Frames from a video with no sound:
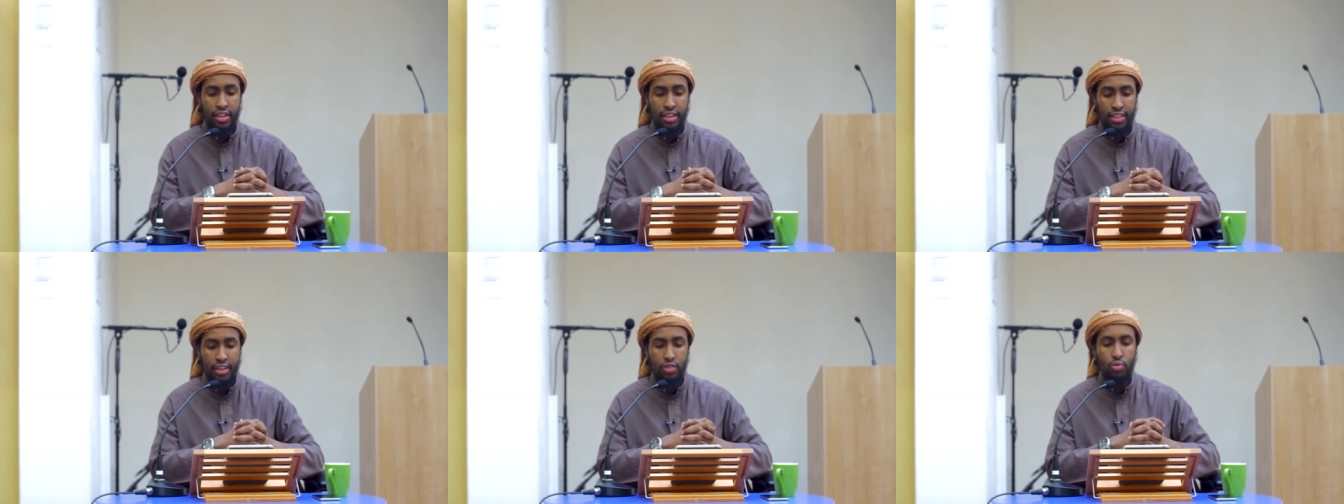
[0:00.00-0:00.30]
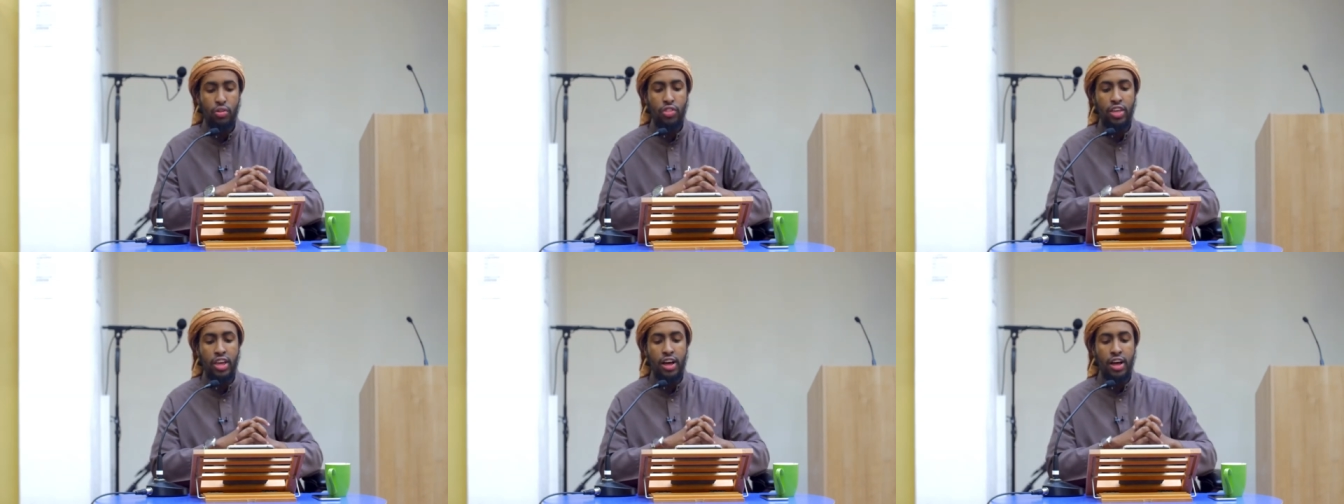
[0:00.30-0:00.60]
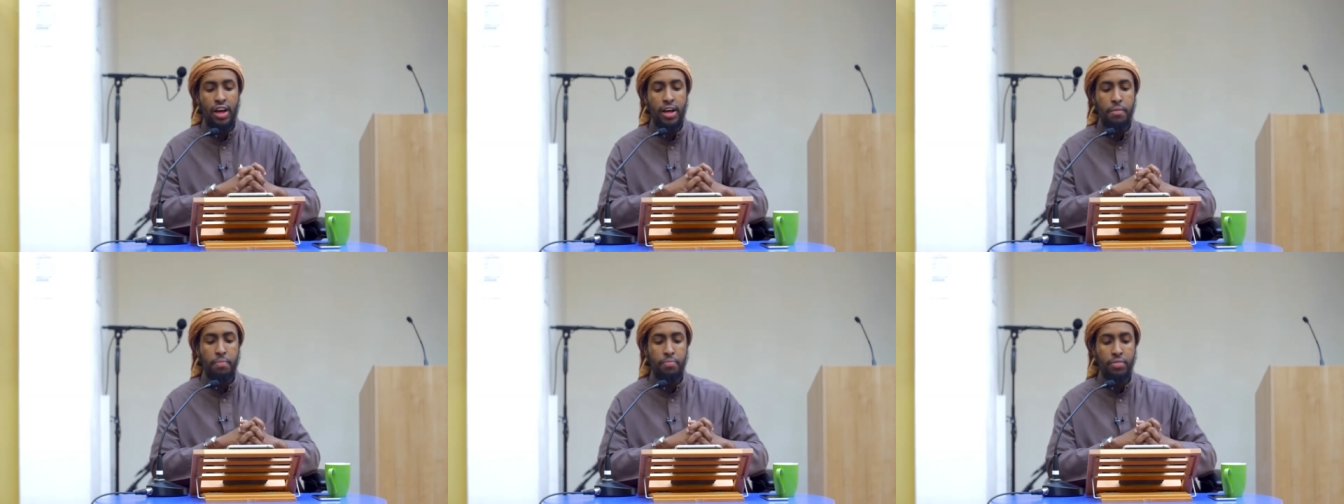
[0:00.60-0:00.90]
That's what they
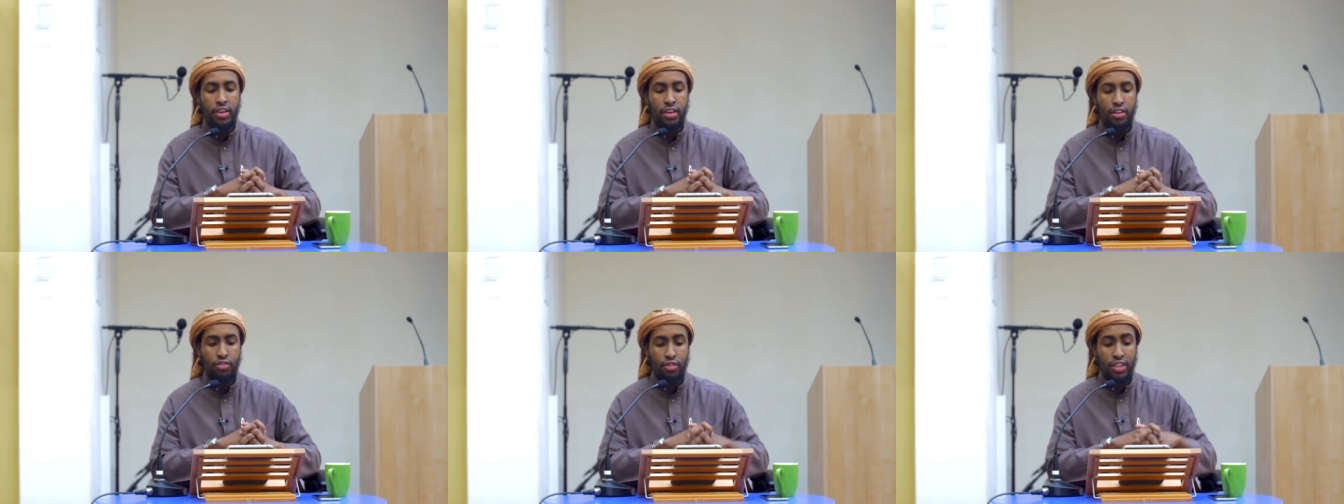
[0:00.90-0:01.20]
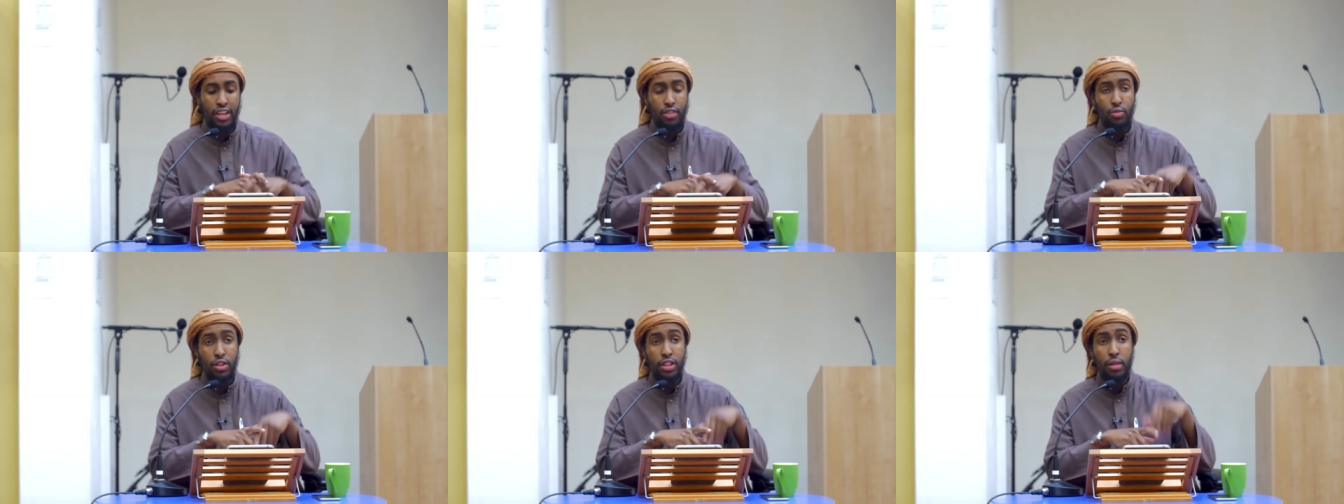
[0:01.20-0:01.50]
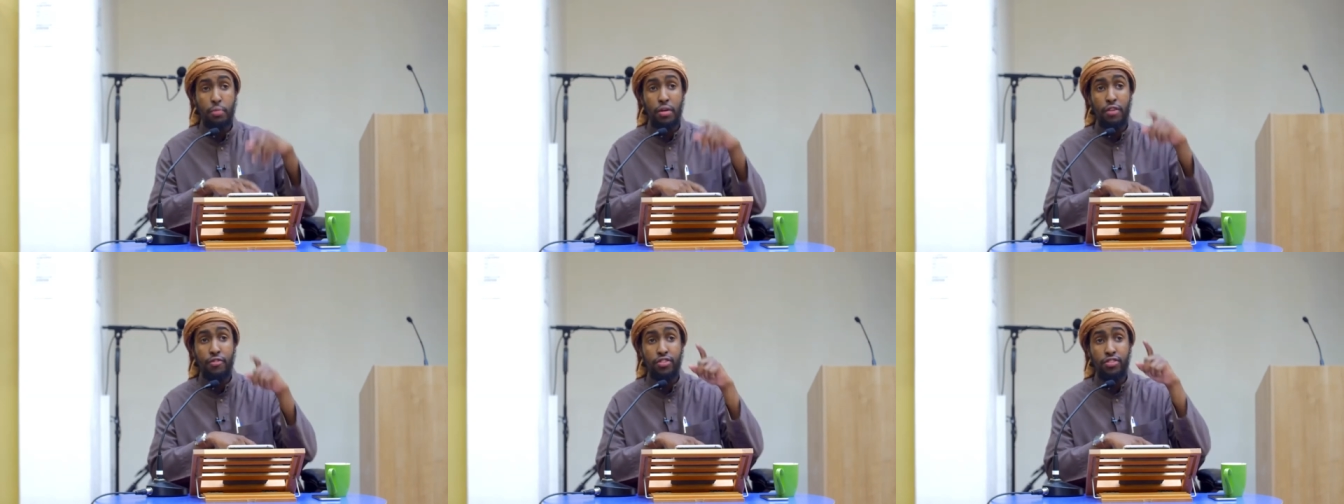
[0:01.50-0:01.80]
are. So that's why the
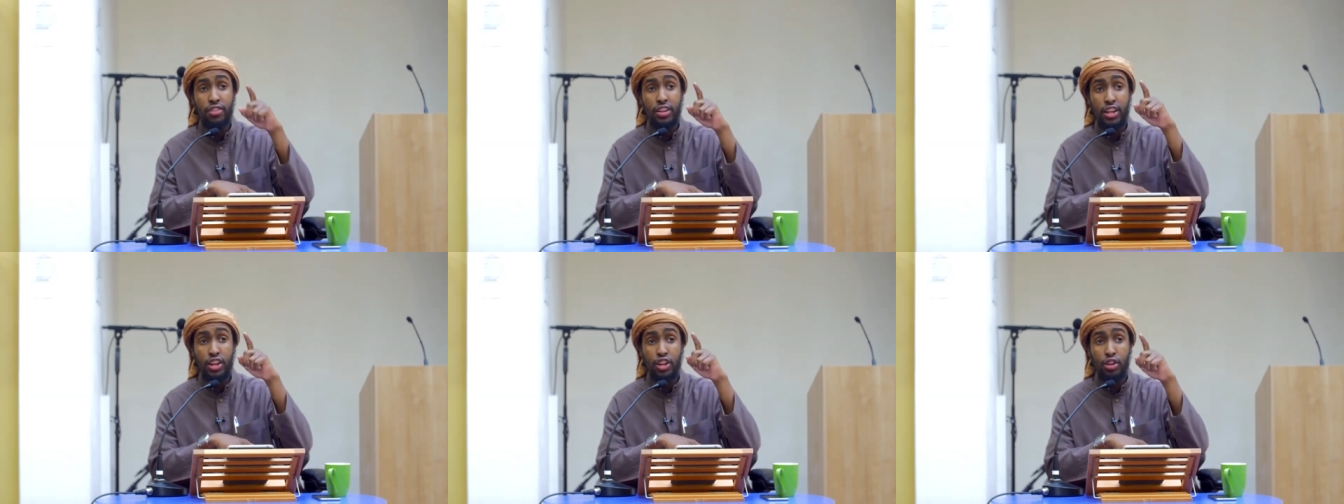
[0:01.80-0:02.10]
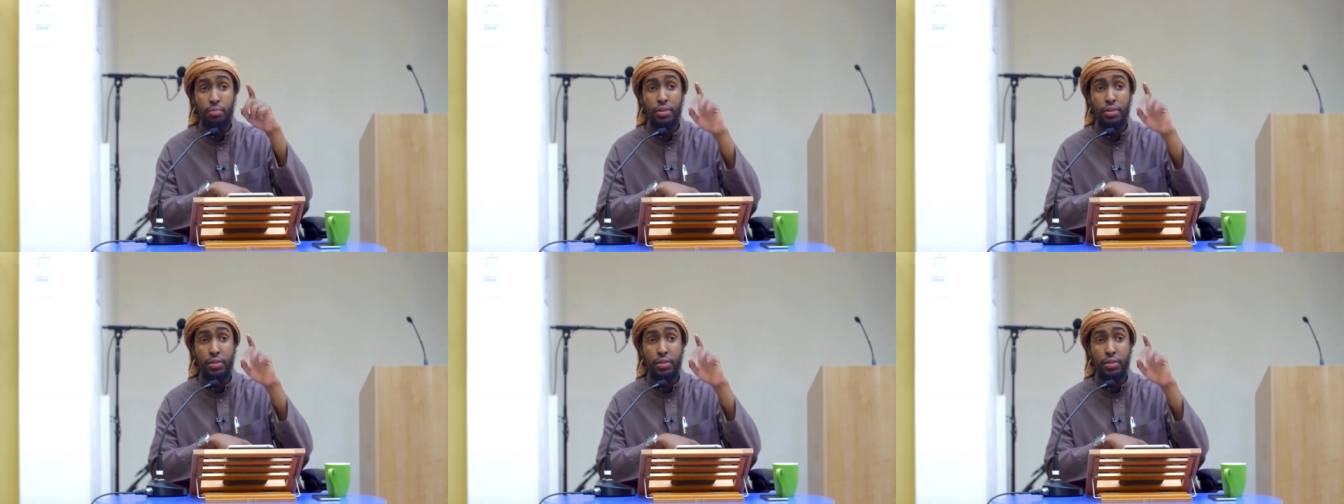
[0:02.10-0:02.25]
Prophet said they should